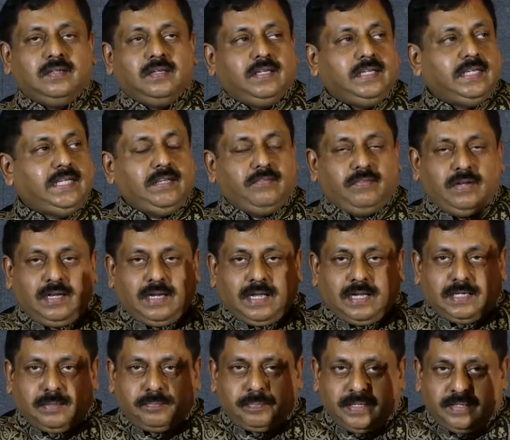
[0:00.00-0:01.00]
He will
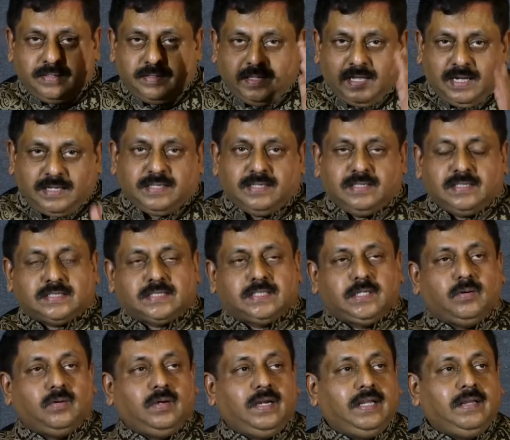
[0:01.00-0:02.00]
land up in that industry
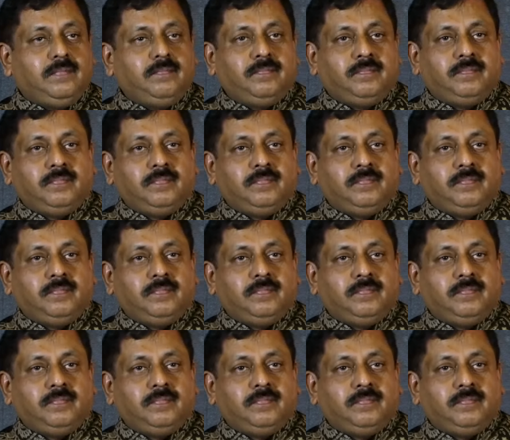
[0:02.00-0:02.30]
only,